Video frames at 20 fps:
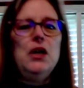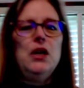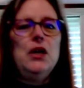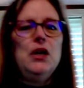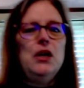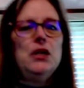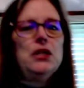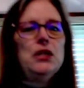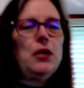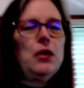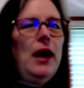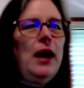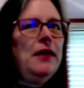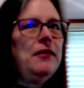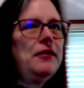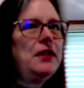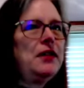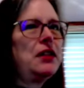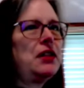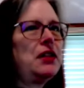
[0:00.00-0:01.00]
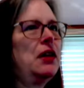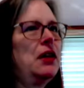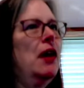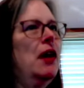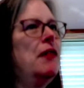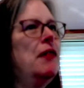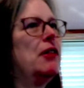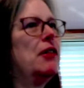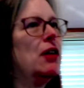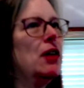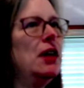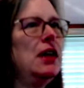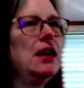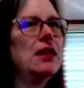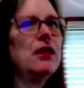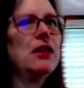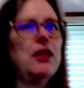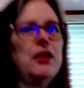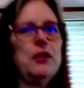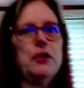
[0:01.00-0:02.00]
So I've discovered in the
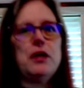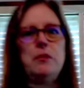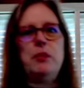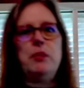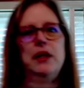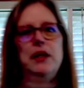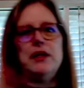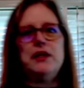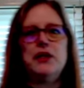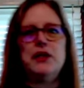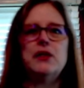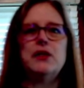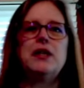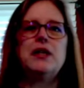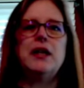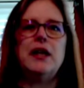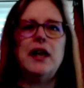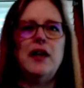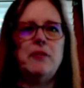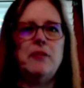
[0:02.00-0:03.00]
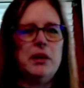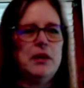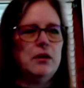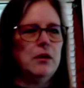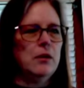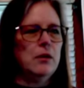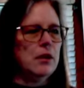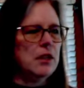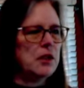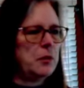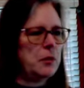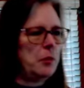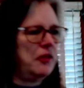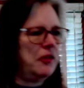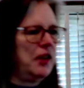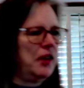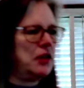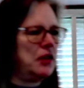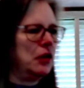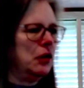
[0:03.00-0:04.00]
30 plus years that I've been doing this
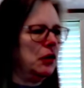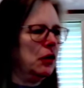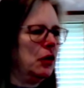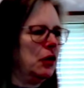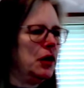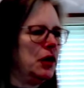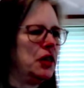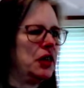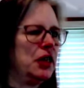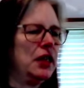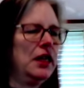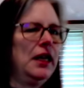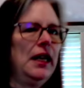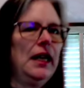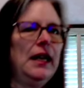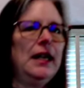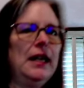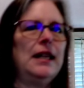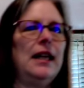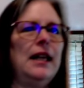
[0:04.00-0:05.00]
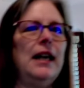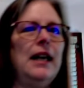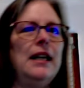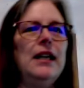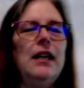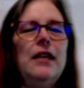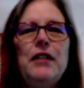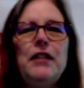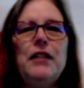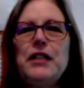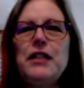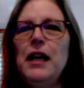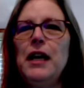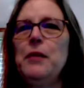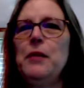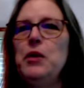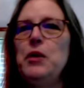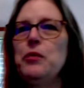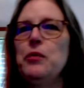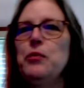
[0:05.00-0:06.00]
professional Christian gig that every time
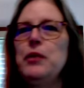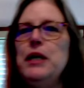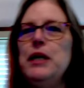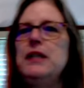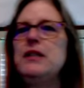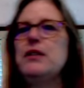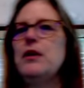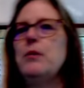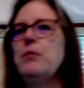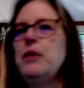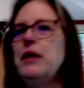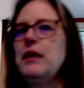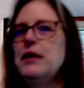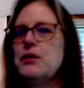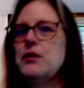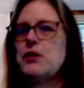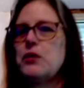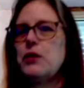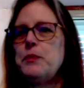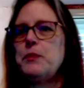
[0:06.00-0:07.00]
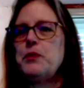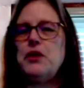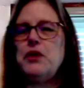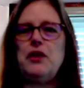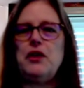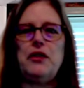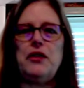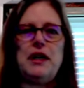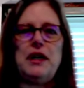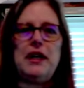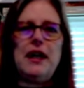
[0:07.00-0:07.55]
you read something in scripture, you think,